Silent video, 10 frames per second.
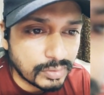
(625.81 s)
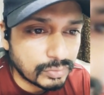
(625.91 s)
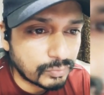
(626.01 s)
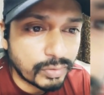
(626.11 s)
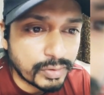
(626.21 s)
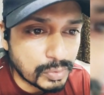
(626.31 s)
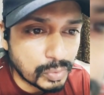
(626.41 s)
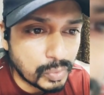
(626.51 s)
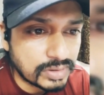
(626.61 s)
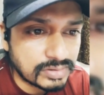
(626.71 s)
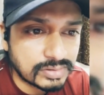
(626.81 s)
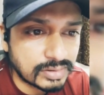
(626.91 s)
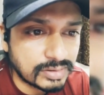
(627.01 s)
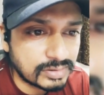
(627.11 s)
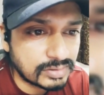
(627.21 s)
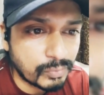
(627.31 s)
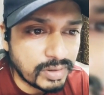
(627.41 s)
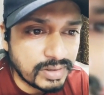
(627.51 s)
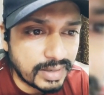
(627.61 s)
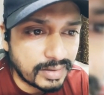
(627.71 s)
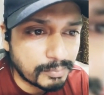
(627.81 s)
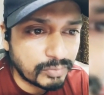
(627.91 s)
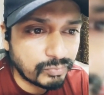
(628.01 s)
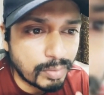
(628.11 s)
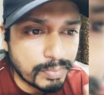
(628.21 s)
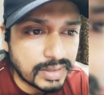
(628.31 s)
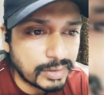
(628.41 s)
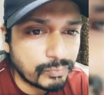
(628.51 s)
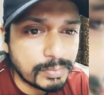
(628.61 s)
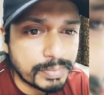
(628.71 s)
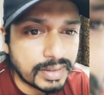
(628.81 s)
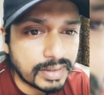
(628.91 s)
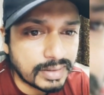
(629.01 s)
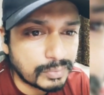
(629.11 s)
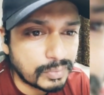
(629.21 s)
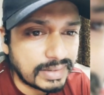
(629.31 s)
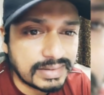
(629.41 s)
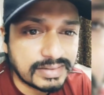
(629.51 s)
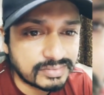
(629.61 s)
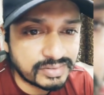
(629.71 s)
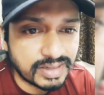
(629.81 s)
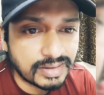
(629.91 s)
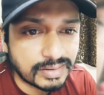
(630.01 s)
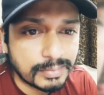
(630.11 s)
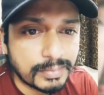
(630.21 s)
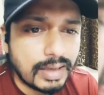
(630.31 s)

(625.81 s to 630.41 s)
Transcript: So for you, it's a 1 day, but for me, it will be at least three.